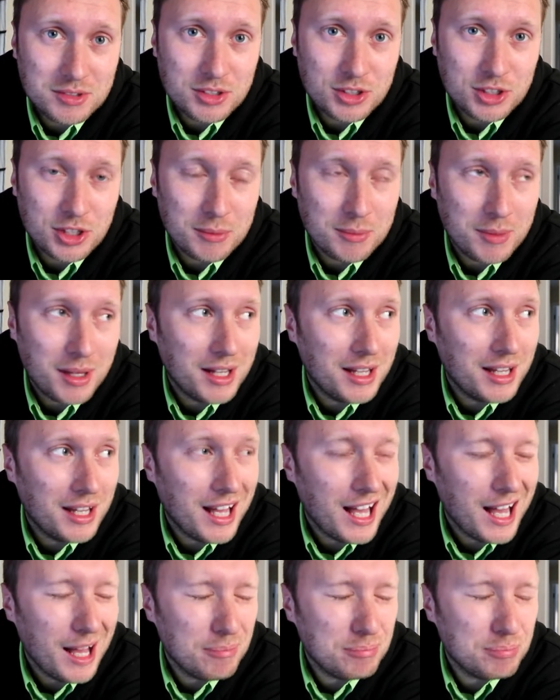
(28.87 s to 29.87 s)
some
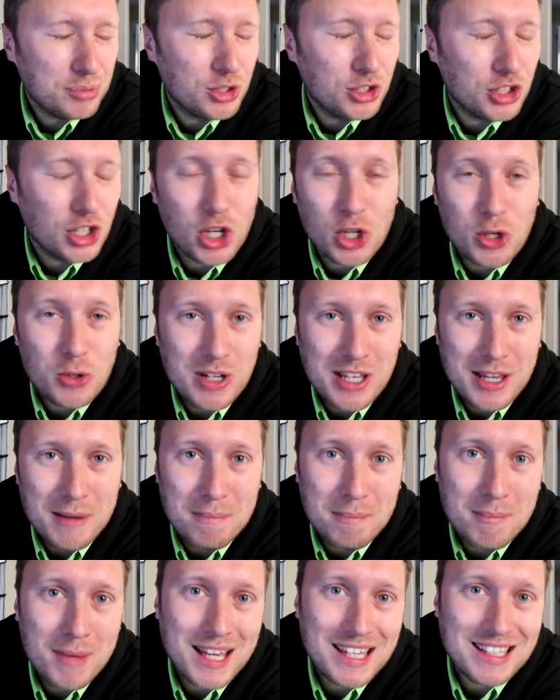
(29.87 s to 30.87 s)
absolutely
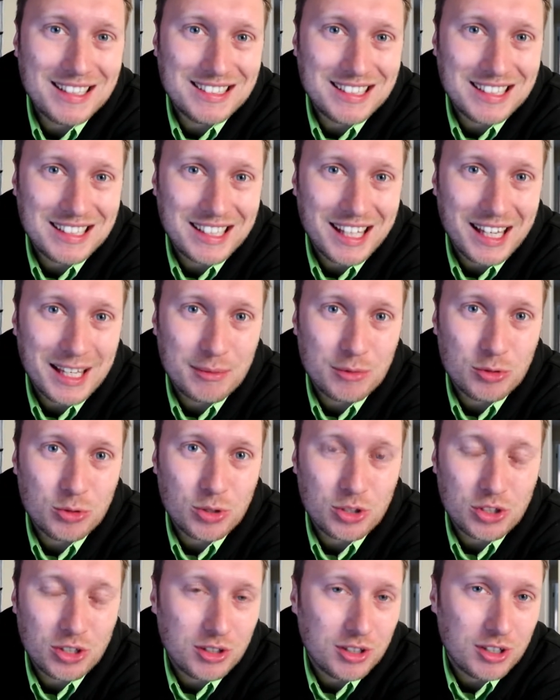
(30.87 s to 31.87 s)
amazing games,
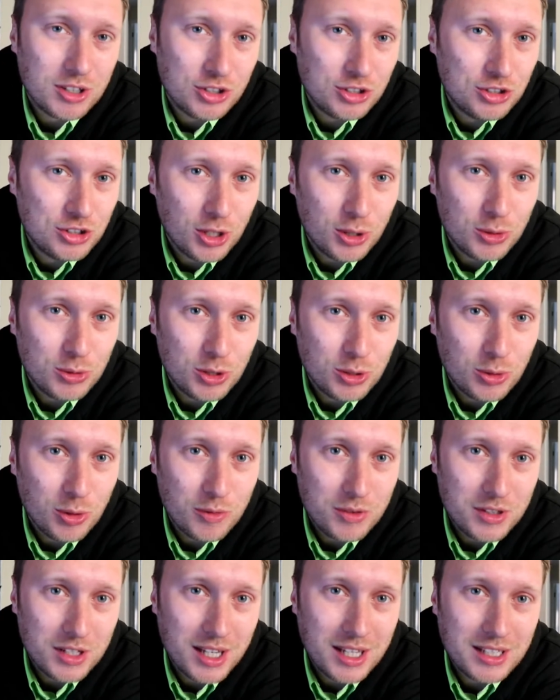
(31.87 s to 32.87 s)
which I'm going to show you
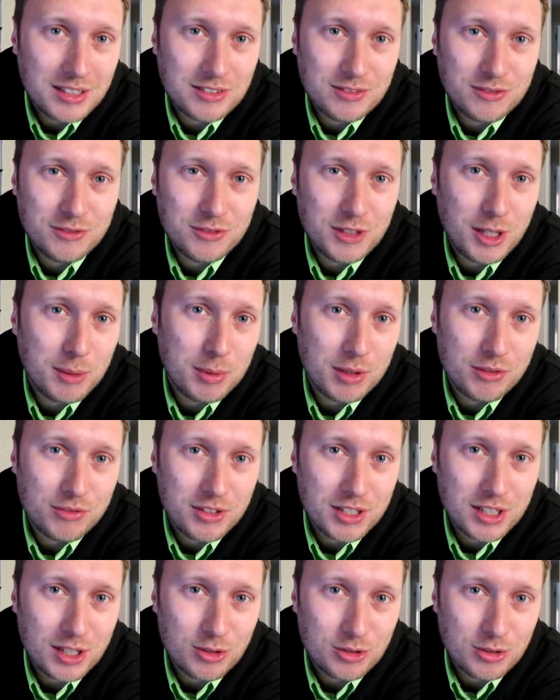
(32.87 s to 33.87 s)
over the next couple of
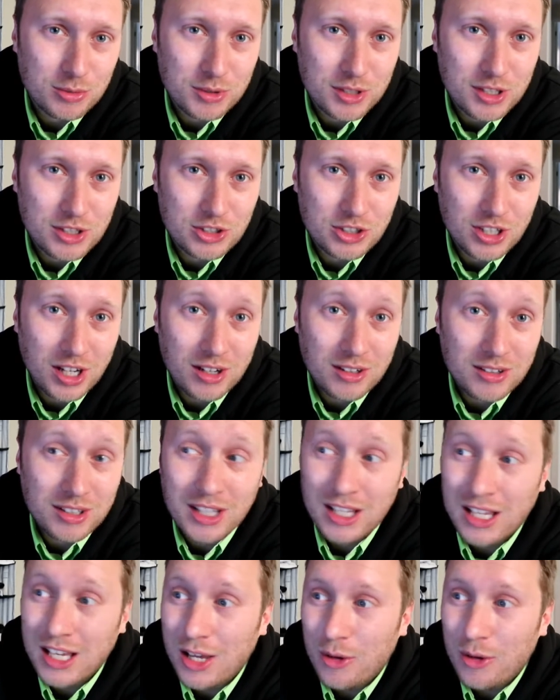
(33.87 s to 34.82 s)
videos on this channel.